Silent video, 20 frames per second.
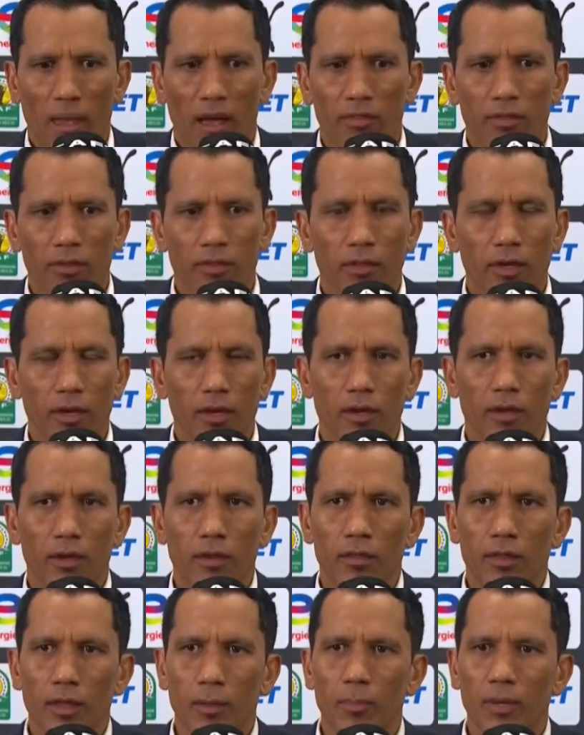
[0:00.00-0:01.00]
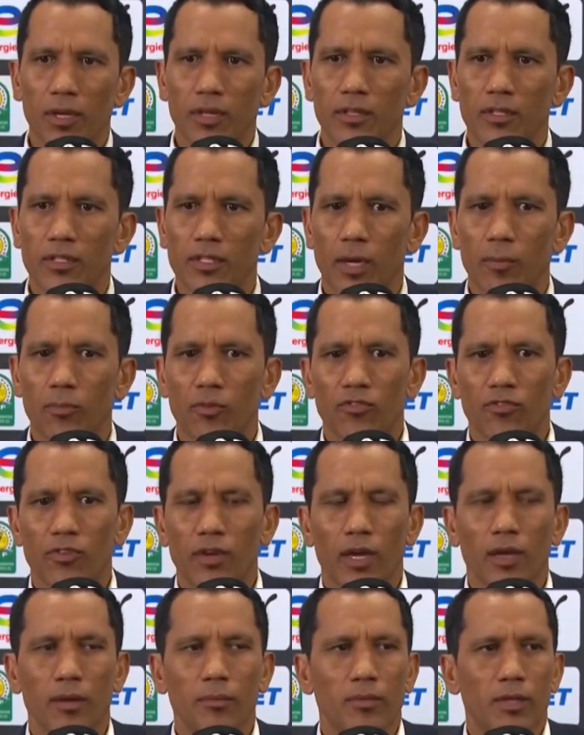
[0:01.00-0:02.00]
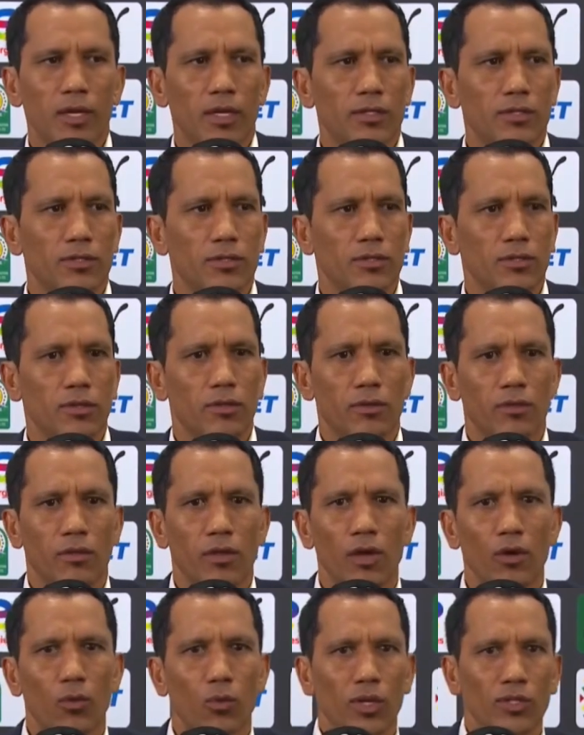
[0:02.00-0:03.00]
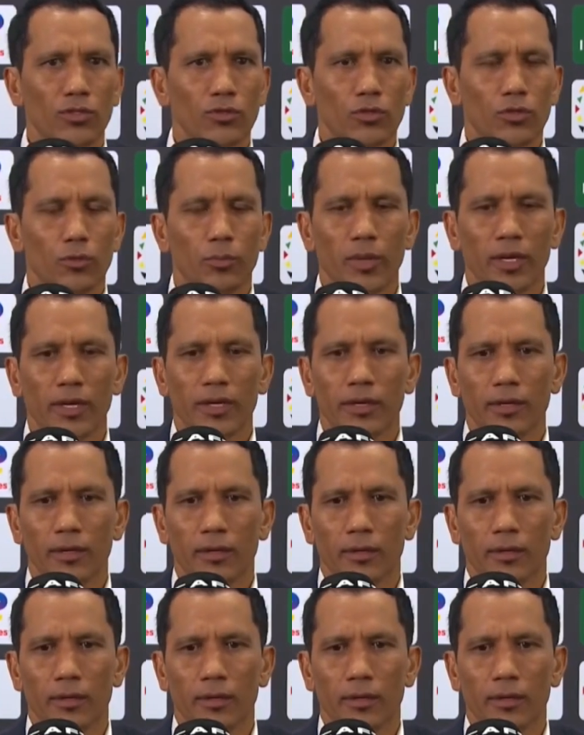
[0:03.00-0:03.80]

I think they played the type of game that they wanted to play.